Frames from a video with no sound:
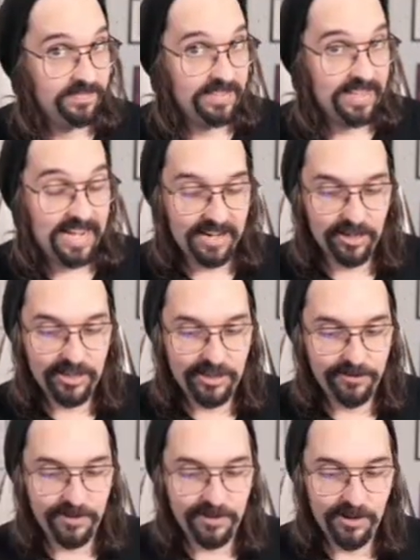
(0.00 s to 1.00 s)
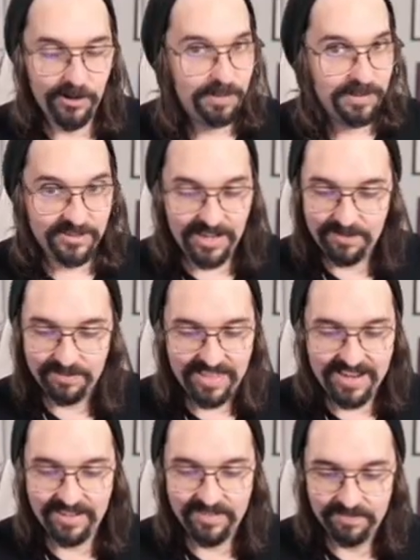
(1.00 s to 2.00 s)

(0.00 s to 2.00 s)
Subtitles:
Landing on a different note, but same thing.